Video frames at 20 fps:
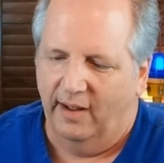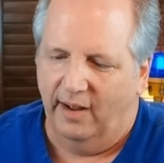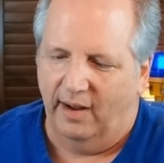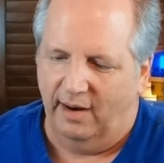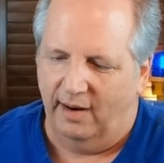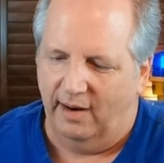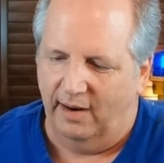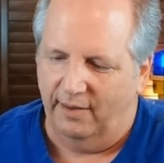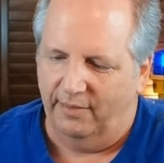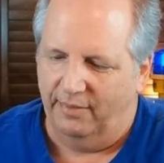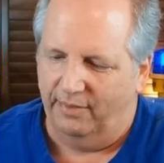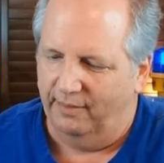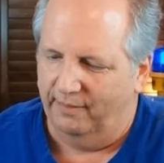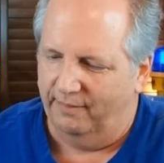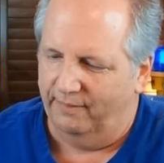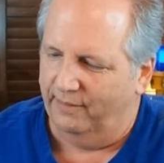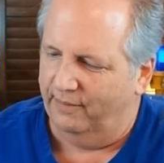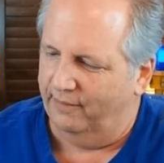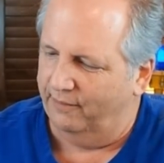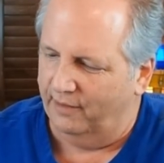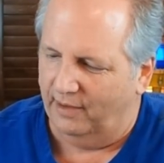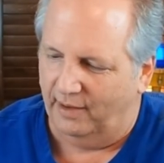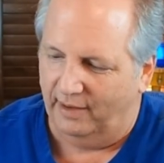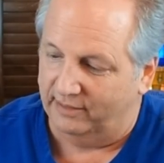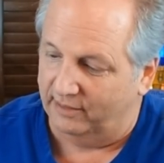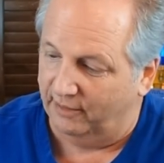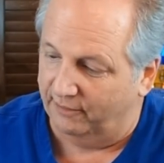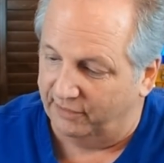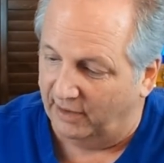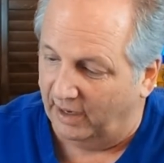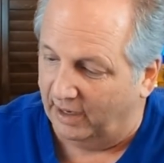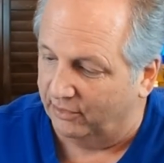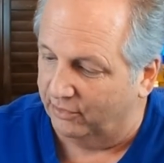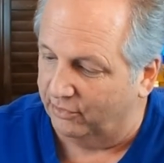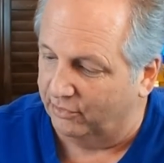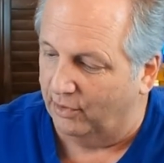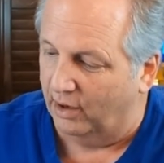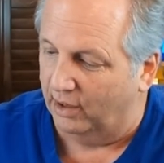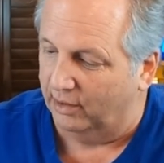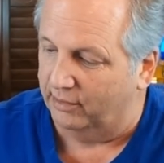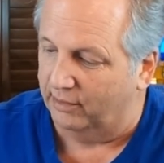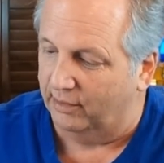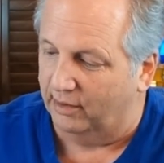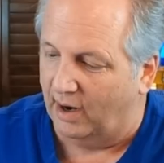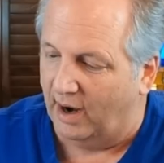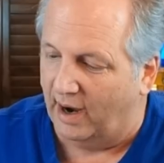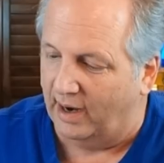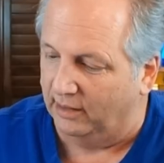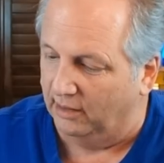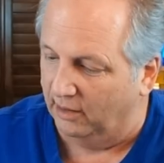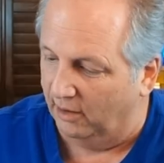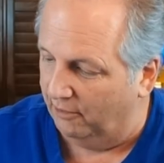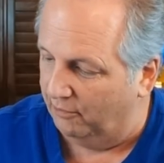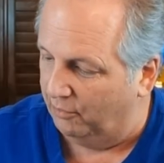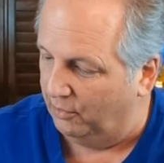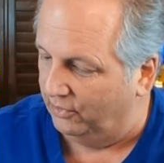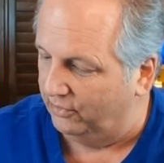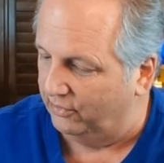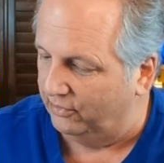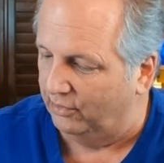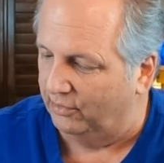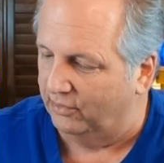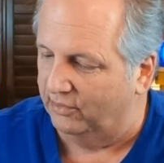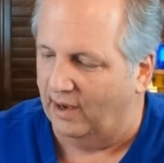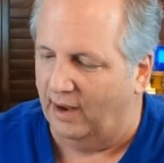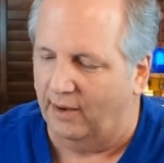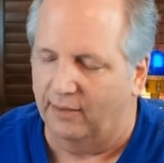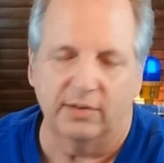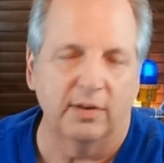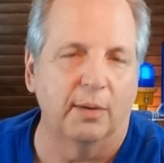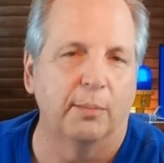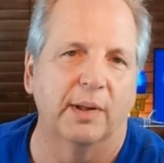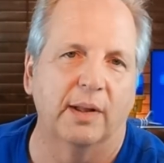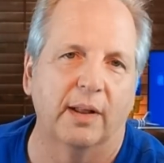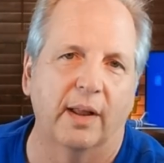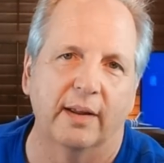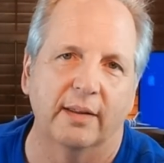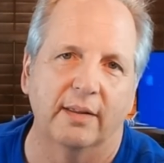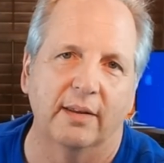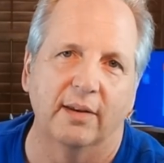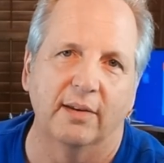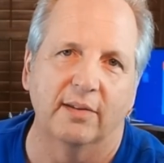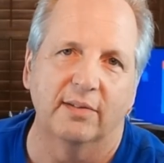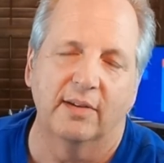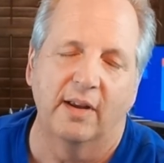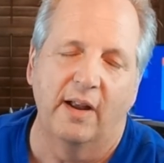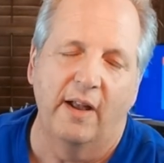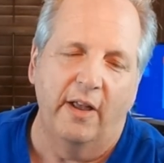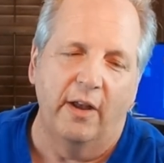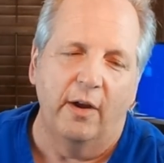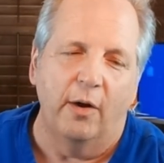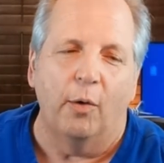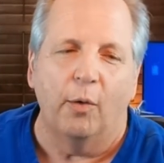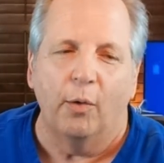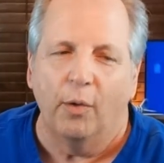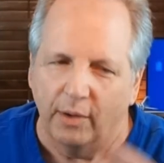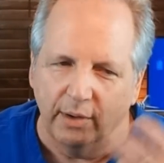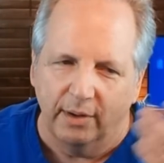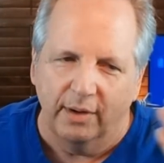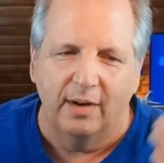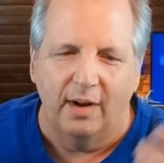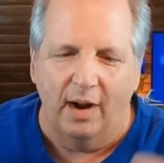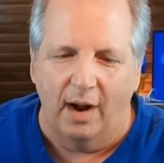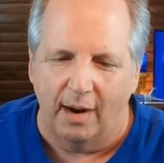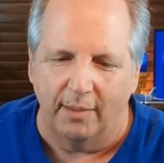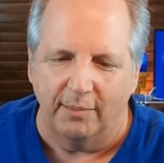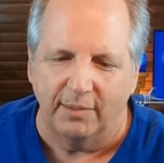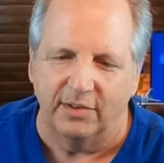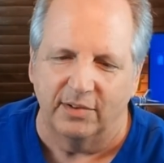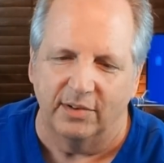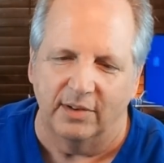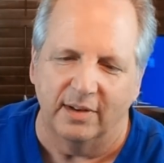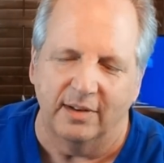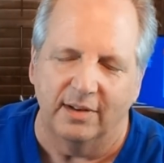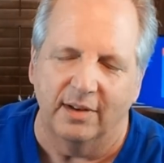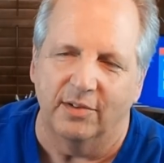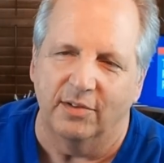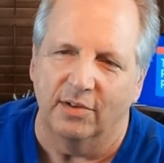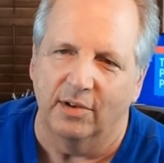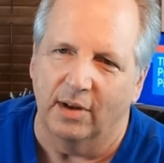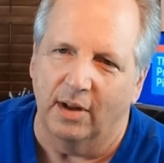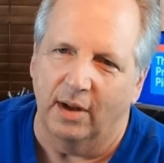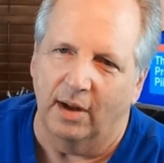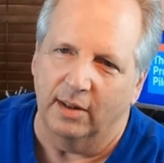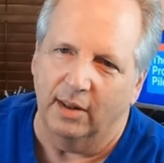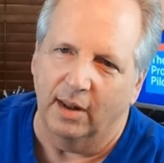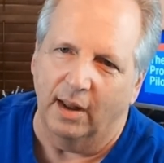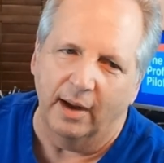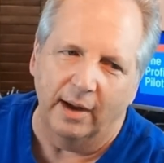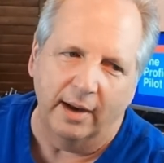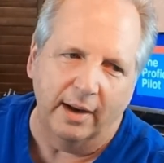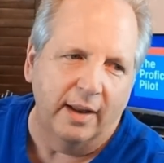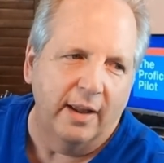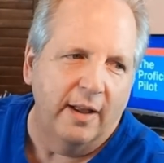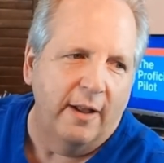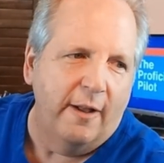As a flight instructor, I love when students have something like this, or obviously a digital online.